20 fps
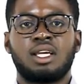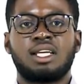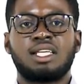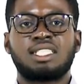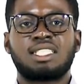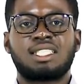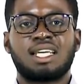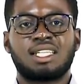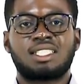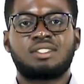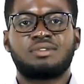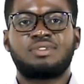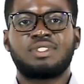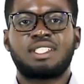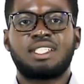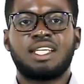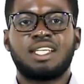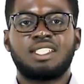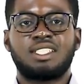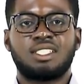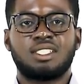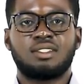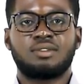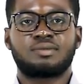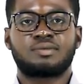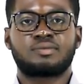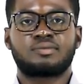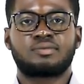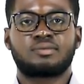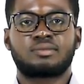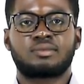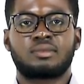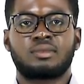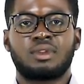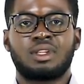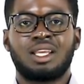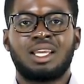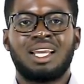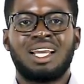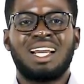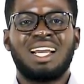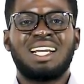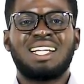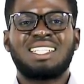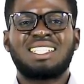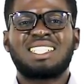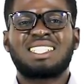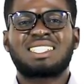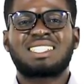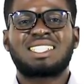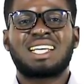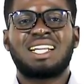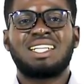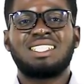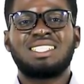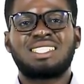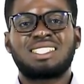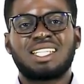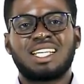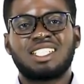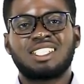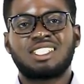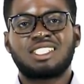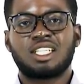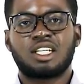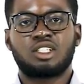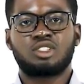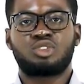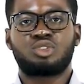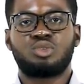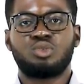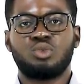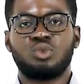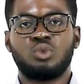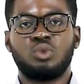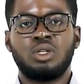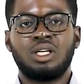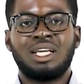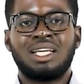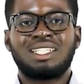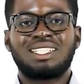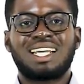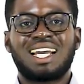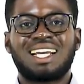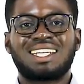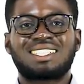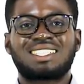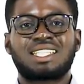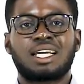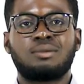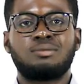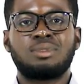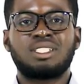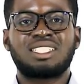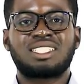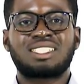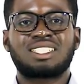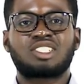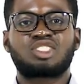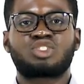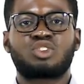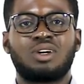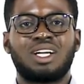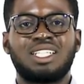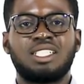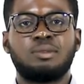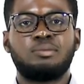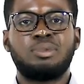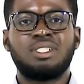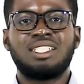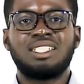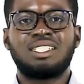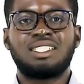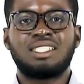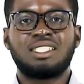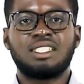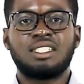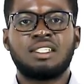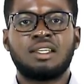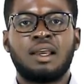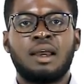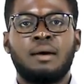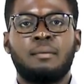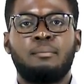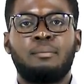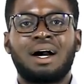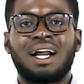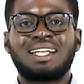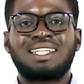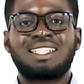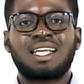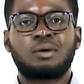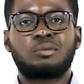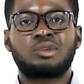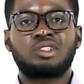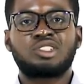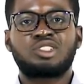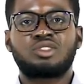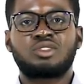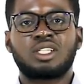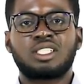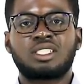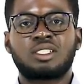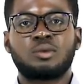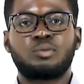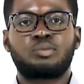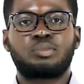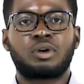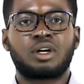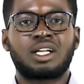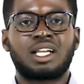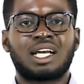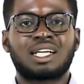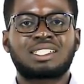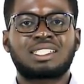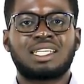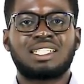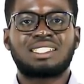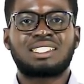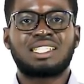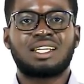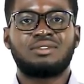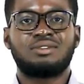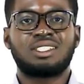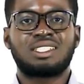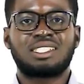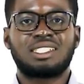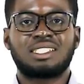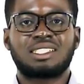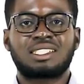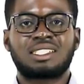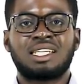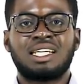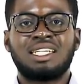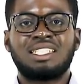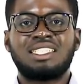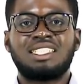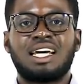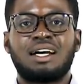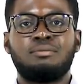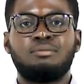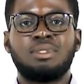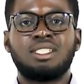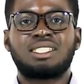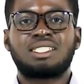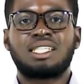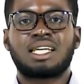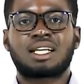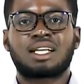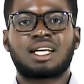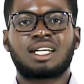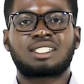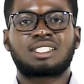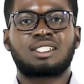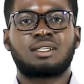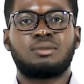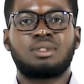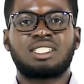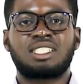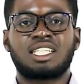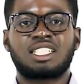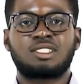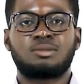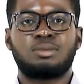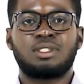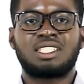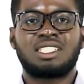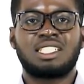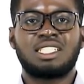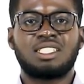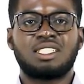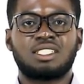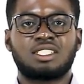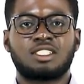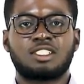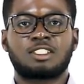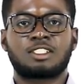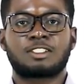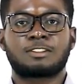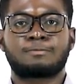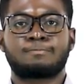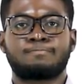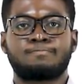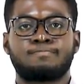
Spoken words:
Certification. This is an essential tool that establishes credibility by demonstrating products and services that meet the customer's expectations.